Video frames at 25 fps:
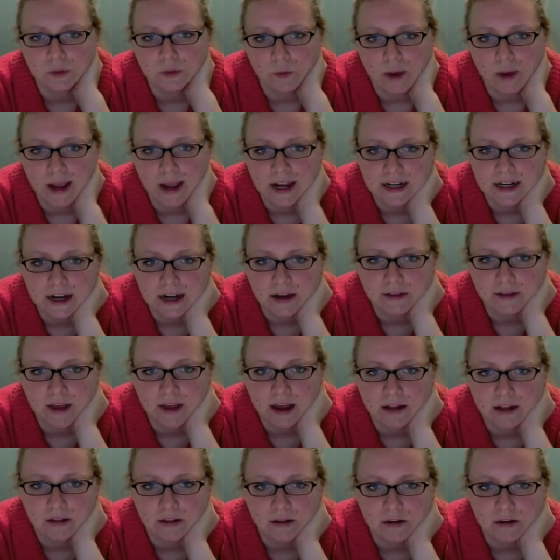way down
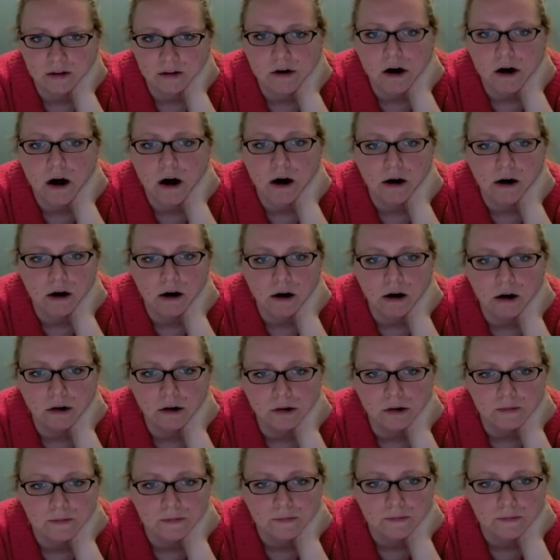that little hall.